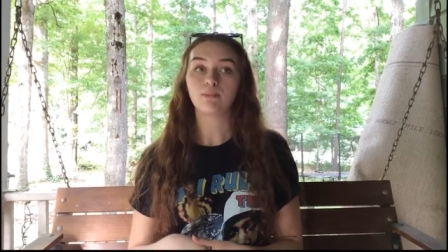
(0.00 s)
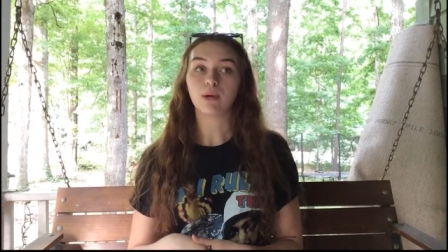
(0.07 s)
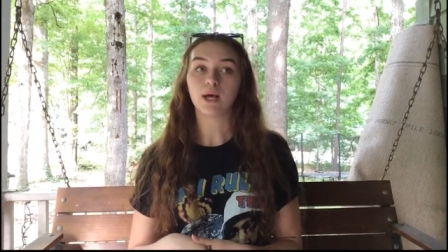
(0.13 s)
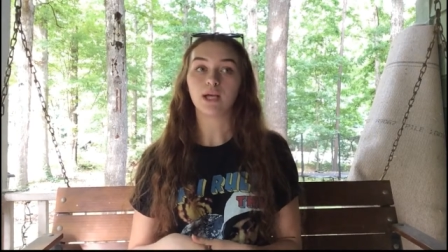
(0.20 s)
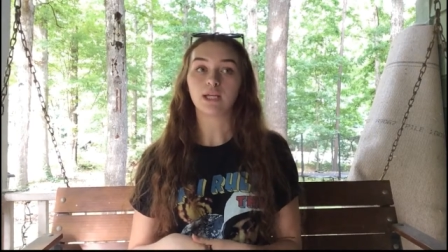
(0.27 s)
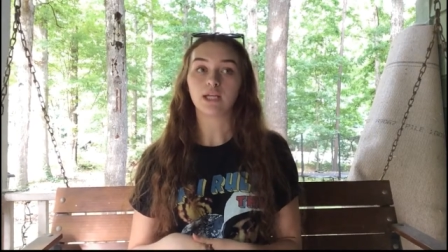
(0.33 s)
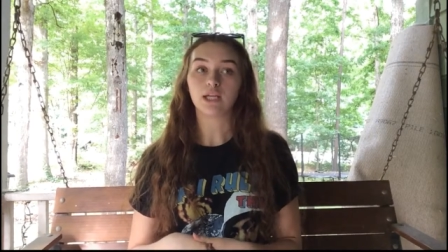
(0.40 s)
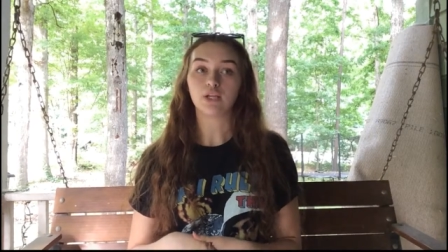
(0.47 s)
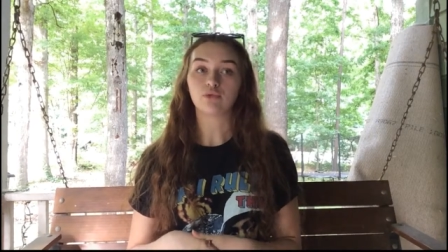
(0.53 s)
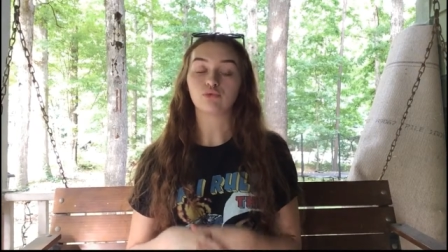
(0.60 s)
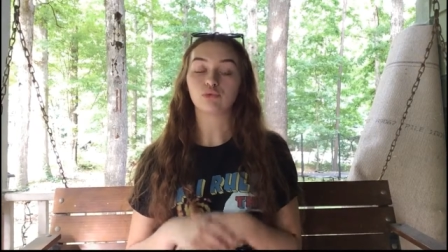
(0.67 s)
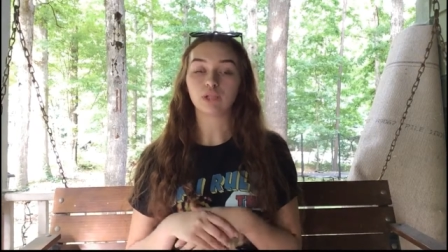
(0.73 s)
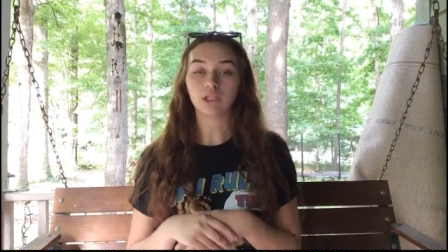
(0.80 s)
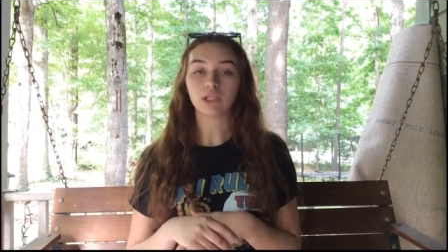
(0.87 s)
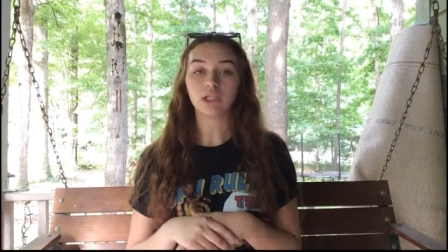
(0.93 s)
but it
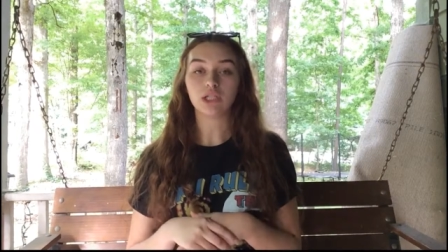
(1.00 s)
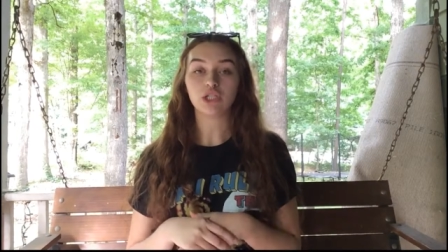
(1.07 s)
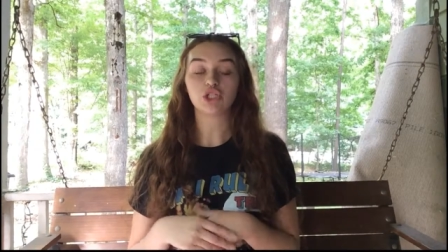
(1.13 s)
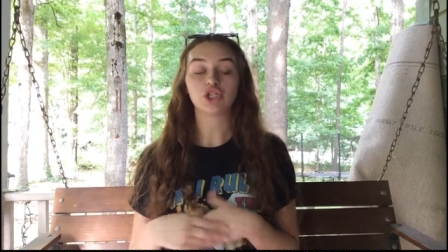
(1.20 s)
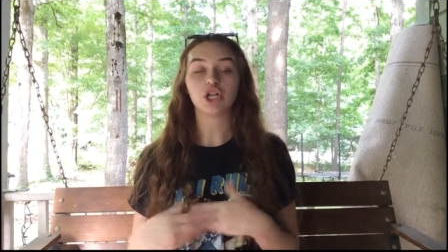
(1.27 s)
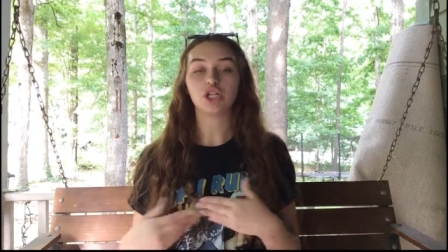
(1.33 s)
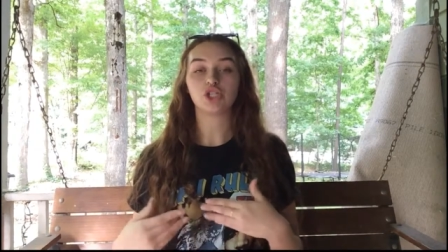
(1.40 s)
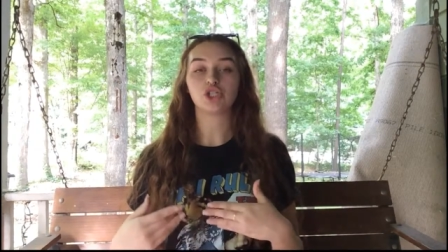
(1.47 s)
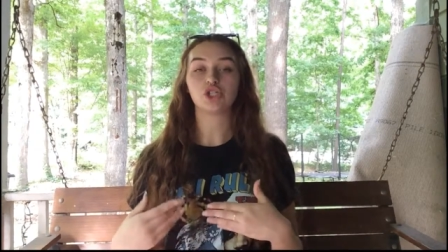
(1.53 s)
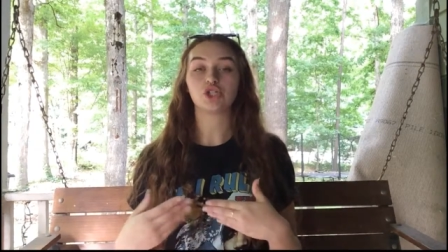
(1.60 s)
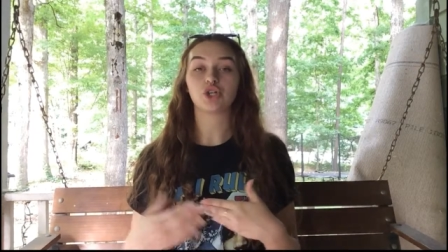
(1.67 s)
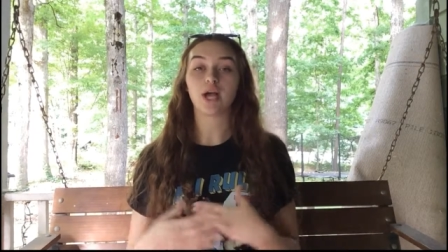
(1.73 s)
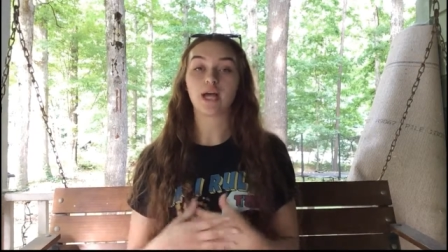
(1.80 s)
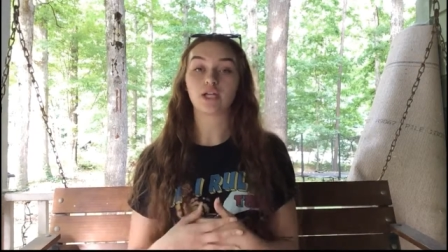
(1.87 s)
really changes your